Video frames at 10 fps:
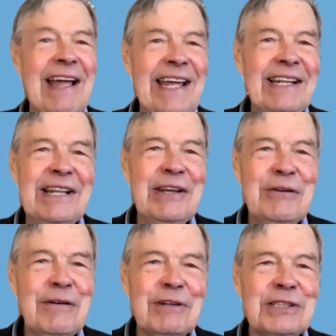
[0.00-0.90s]
in the
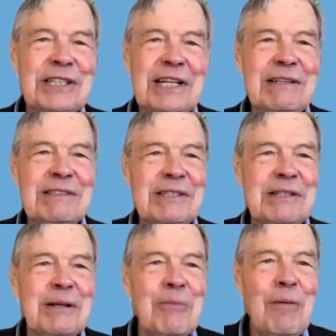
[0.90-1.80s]
universities
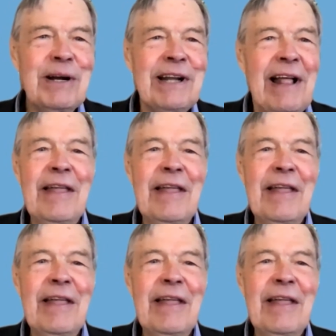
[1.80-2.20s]
at the moment,